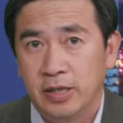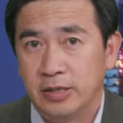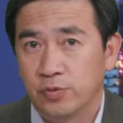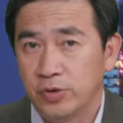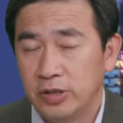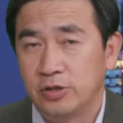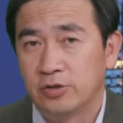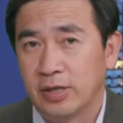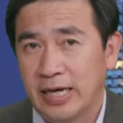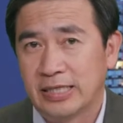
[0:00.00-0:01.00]
And we need
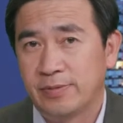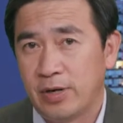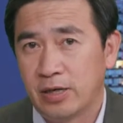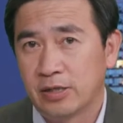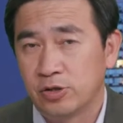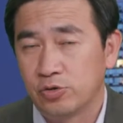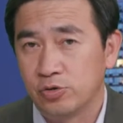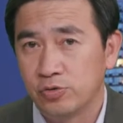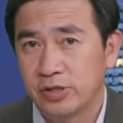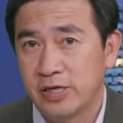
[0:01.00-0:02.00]
to let Americans to
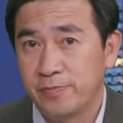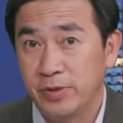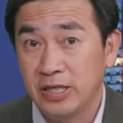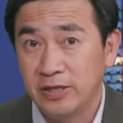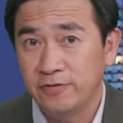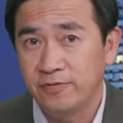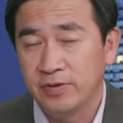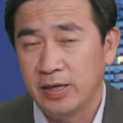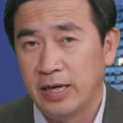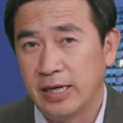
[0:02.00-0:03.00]
lose their belief
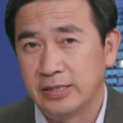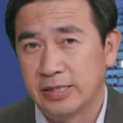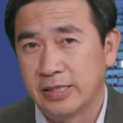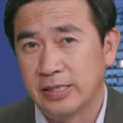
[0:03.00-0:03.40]
and